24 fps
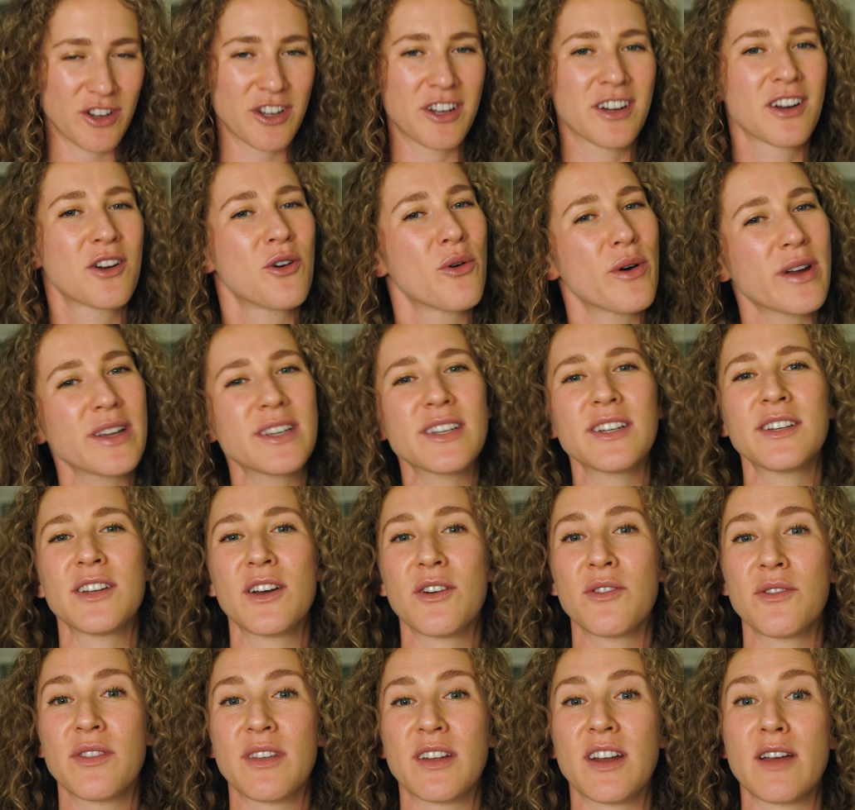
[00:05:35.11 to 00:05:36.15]
you're going to
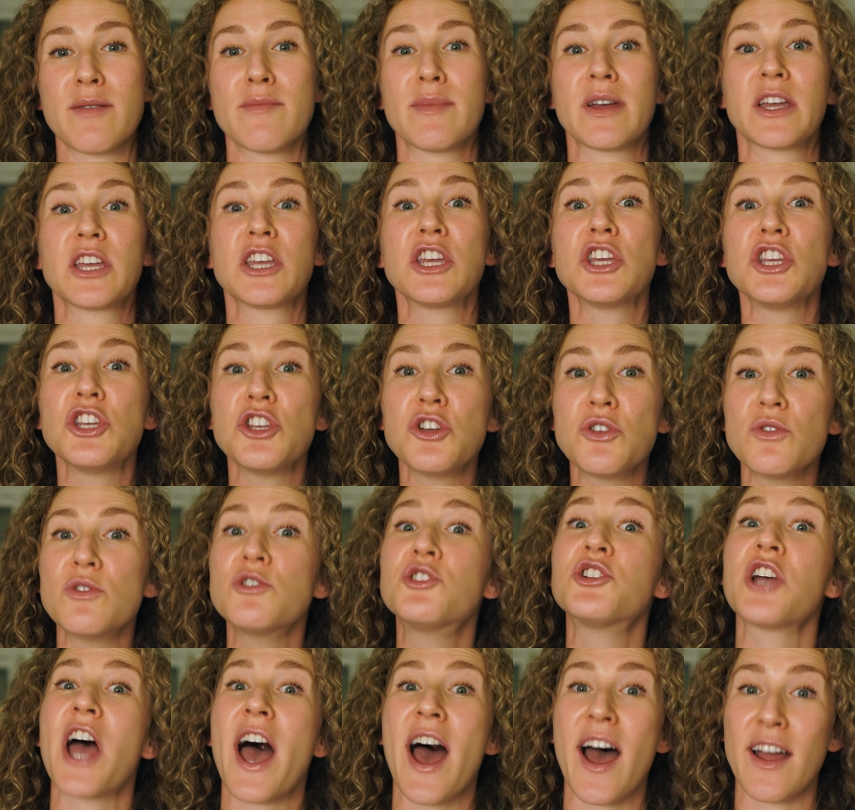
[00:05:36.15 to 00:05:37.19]
know that I'm a
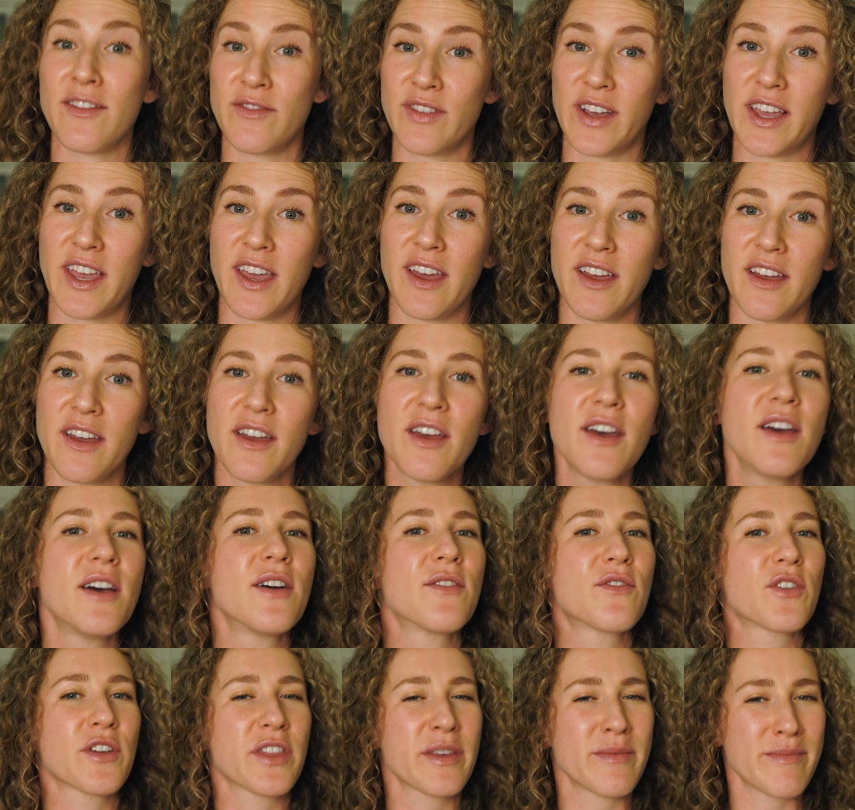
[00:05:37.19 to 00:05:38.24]
huge advocate
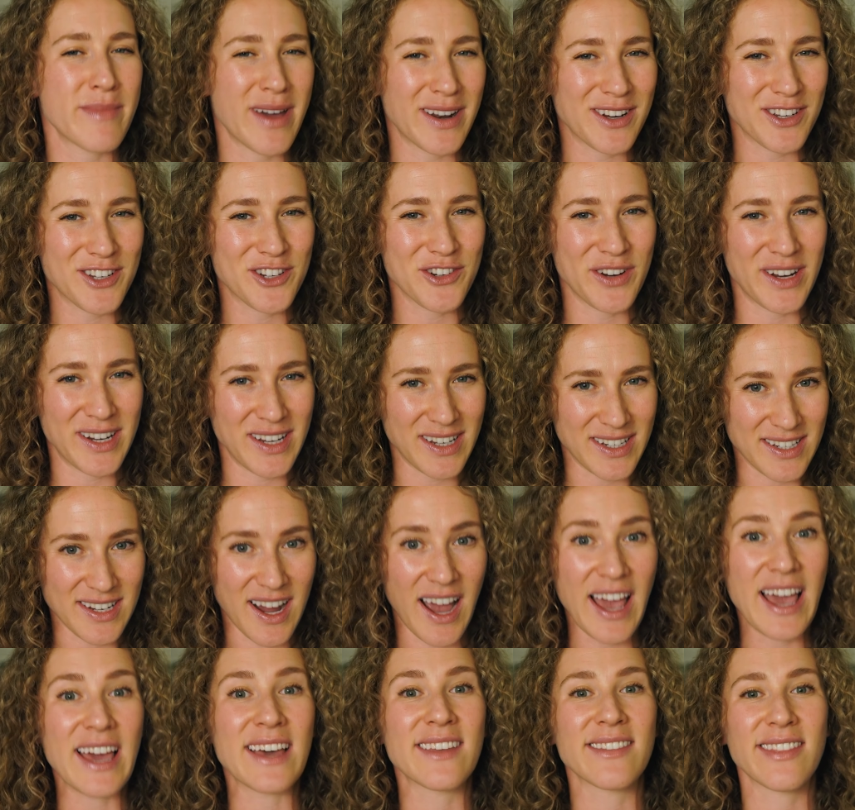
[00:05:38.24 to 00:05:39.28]
for the Mediterranean
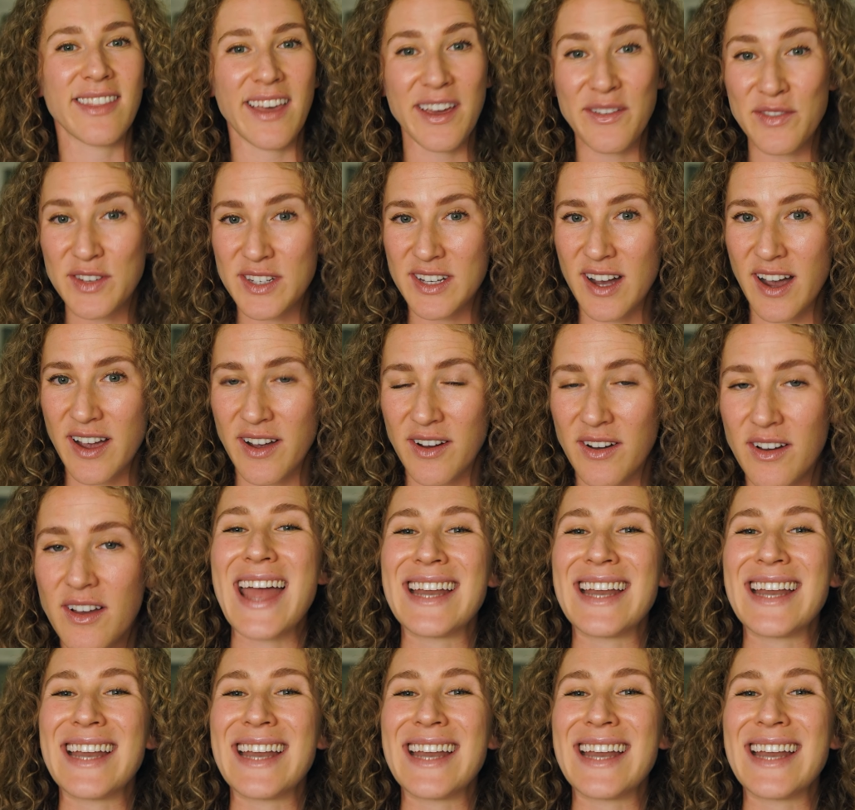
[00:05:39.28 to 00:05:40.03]
diet and lifestyle.